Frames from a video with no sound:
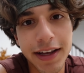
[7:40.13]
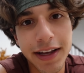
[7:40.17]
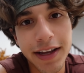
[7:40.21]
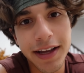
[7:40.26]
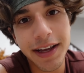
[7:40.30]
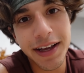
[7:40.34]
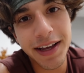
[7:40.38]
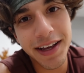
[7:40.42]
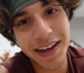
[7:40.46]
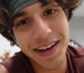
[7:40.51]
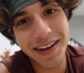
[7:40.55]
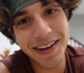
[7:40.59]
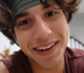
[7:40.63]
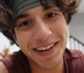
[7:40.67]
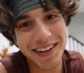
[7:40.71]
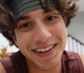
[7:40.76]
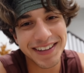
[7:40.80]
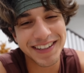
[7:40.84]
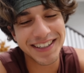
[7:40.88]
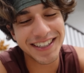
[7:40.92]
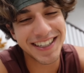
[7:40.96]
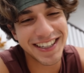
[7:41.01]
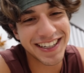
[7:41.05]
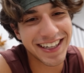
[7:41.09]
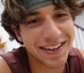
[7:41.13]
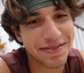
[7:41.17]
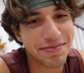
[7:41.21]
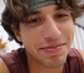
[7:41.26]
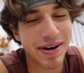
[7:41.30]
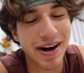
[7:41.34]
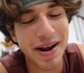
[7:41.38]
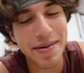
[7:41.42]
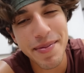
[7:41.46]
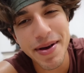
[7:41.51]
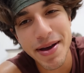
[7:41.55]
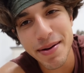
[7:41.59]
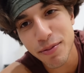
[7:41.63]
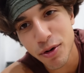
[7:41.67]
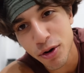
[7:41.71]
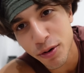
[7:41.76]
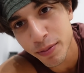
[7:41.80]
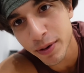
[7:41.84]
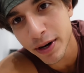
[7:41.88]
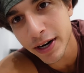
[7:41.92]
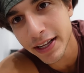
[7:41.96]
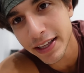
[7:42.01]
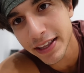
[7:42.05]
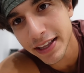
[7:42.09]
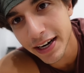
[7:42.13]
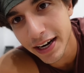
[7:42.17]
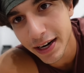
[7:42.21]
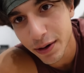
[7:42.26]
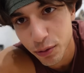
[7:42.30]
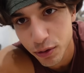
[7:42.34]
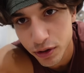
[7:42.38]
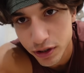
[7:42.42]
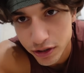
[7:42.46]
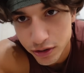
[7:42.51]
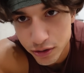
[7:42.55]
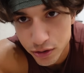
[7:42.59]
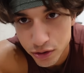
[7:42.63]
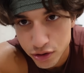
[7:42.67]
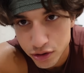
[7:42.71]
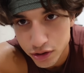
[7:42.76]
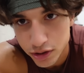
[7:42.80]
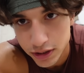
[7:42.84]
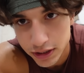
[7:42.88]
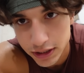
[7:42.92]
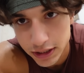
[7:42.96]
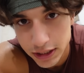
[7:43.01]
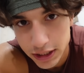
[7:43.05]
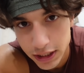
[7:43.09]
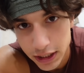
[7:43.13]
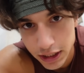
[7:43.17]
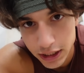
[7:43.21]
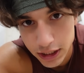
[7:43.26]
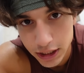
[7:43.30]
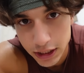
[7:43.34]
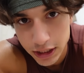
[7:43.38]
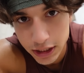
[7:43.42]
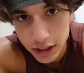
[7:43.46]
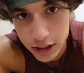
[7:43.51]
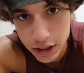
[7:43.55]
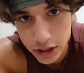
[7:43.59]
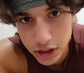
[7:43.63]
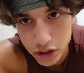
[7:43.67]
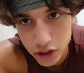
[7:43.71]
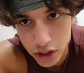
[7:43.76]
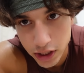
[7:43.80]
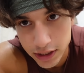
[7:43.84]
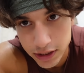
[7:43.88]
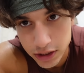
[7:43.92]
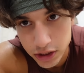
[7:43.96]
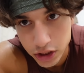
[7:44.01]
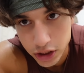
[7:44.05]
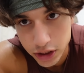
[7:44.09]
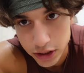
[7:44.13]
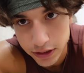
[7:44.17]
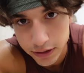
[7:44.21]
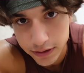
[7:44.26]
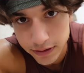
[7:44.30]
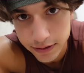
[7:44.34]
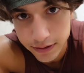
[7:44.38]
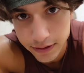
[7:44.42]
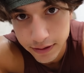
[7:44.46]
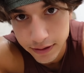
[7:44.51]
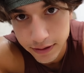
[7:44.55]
But I made more money than I would usually. So that's good.